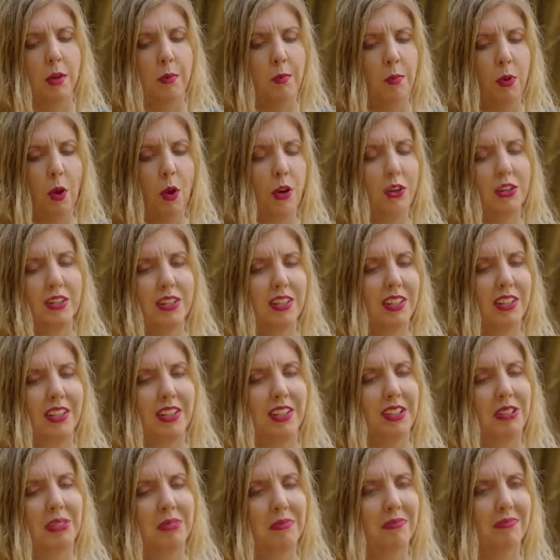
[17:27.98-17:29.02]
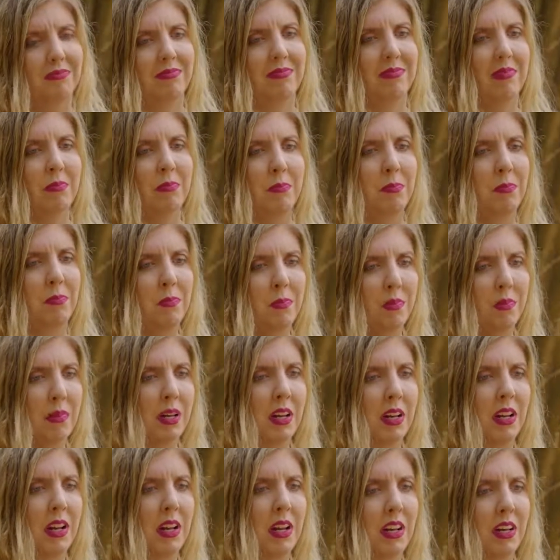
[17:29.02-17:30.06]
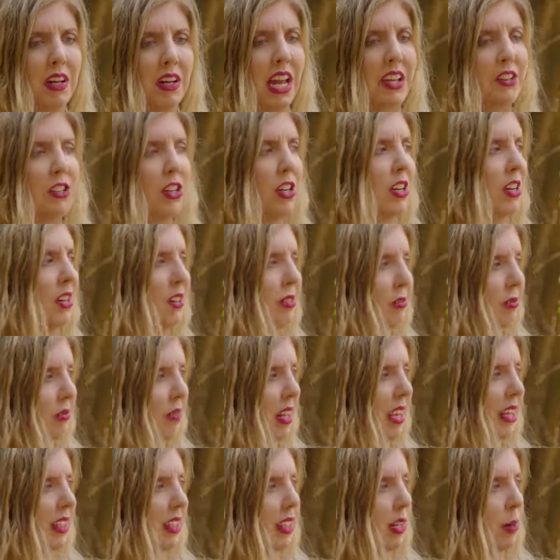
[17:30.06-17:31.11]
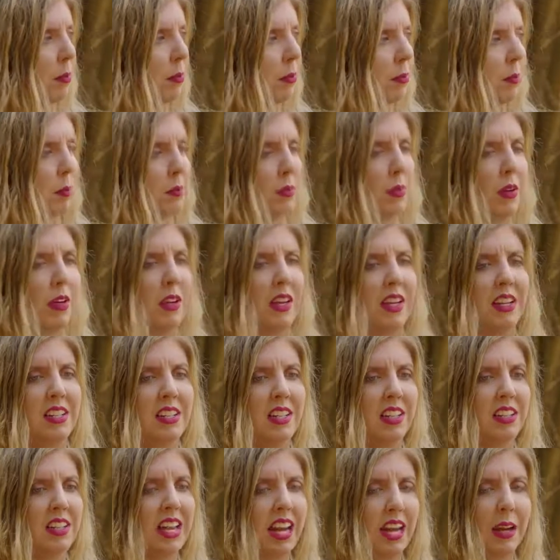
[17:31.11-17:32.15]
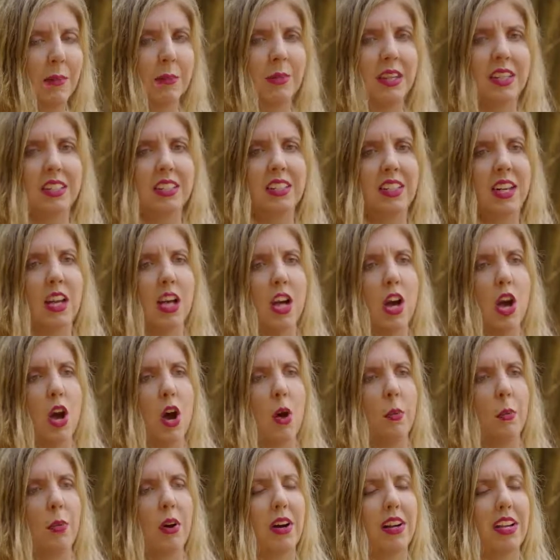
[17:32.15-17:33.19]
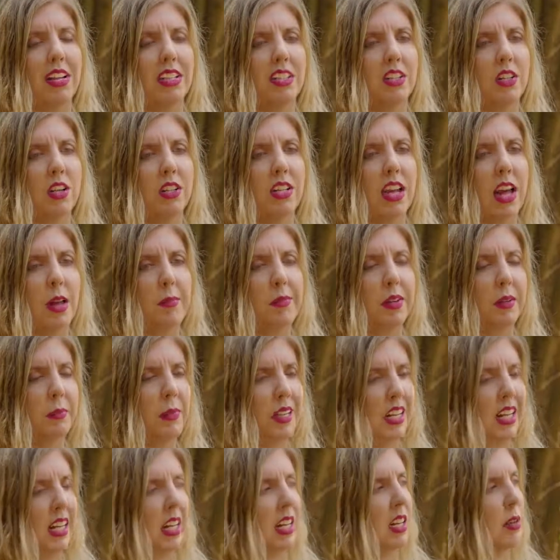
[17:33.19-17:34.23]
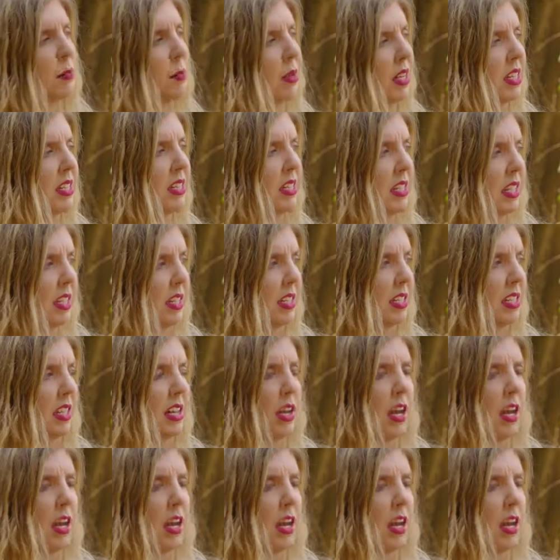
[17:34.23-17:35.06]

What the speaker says: personal leisure, like entertainment, but it's not helping me in the business.